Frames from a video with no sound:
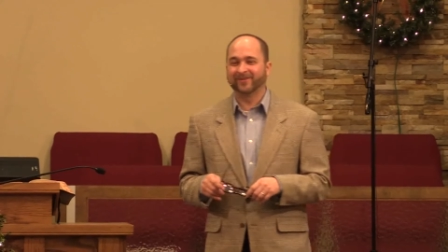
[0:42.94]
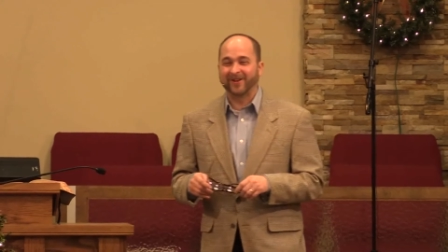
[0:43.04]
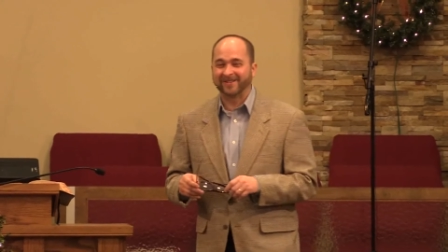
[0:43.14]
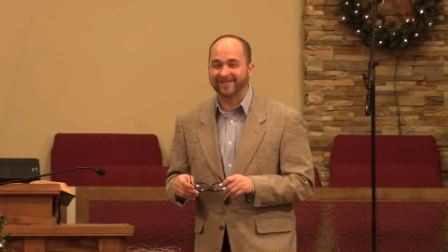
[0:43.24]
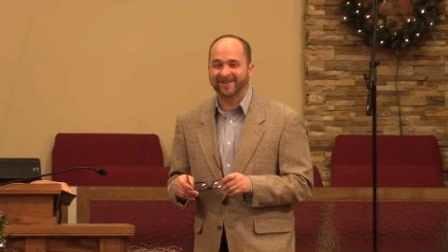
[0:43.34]

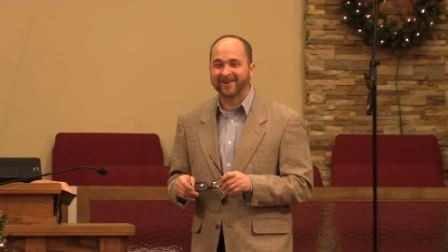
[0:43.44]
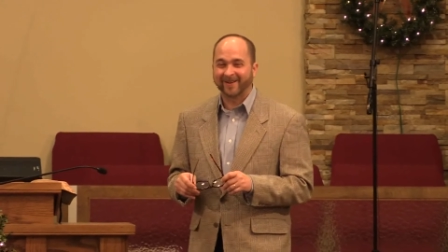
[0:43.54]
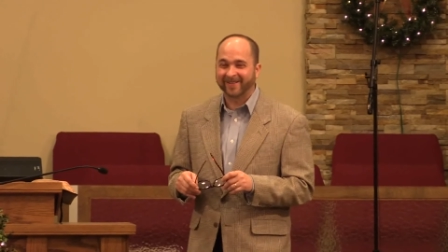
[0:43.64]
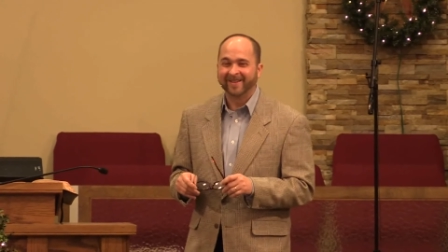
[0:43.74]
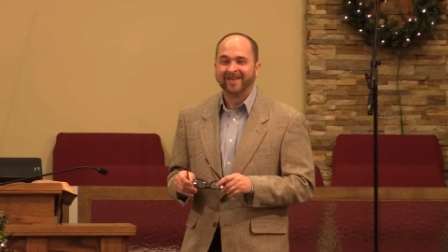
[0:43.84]
face of the
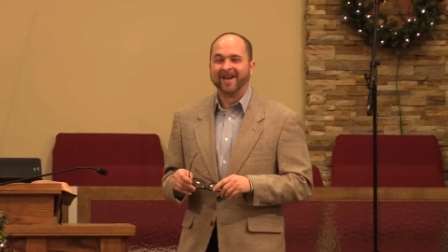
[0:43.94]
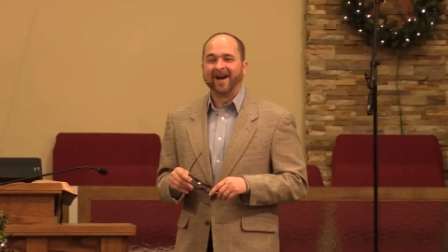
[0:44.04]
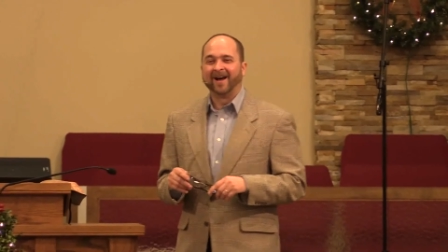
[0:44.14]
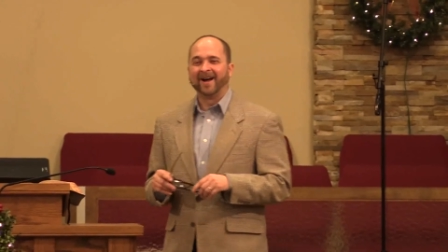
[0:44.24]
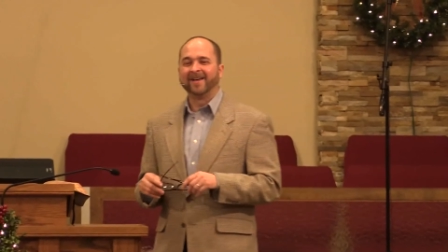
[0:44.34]
earth.
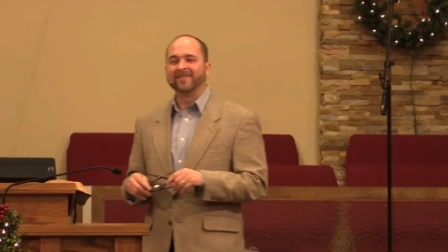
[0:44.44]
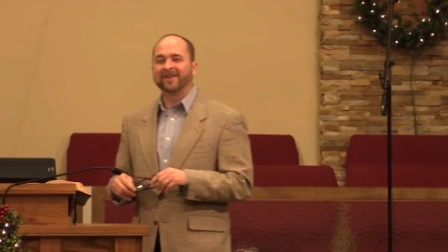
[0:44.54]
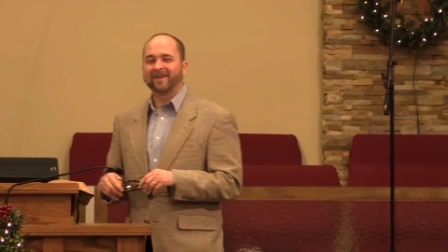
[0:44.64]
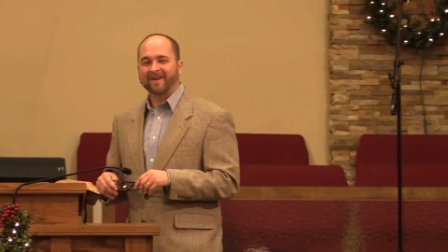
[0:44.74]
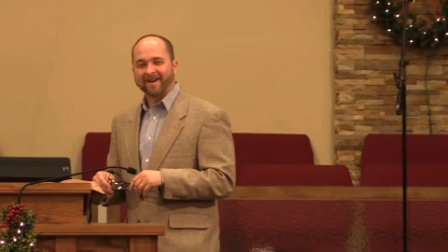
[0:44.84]
Uh,
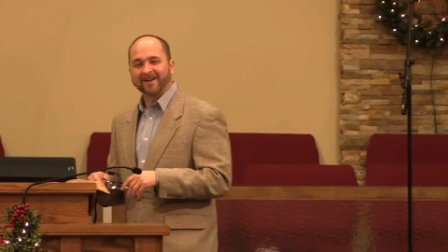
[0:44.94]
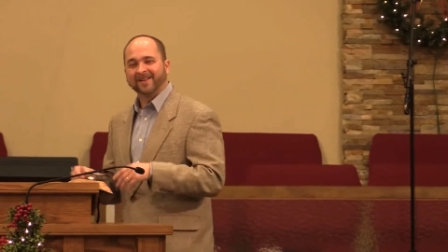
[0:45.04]
there are